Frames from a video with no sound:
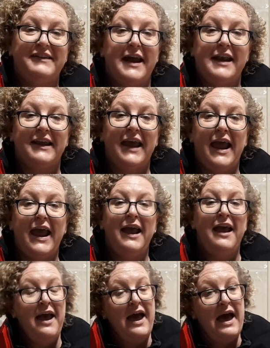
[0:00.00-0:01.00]

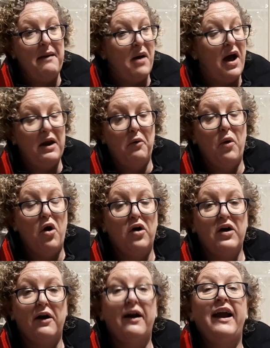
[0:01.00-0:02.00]
10K on a
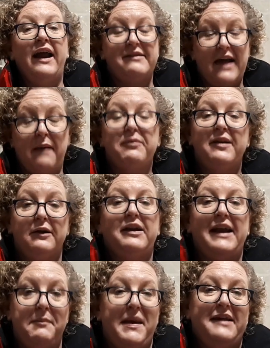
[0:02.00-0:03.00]
walker. It's
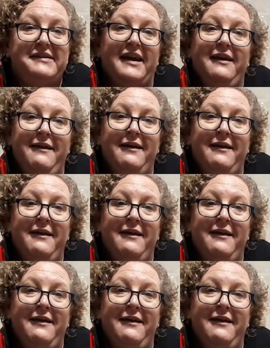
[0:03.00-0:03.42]
absolutely amazing.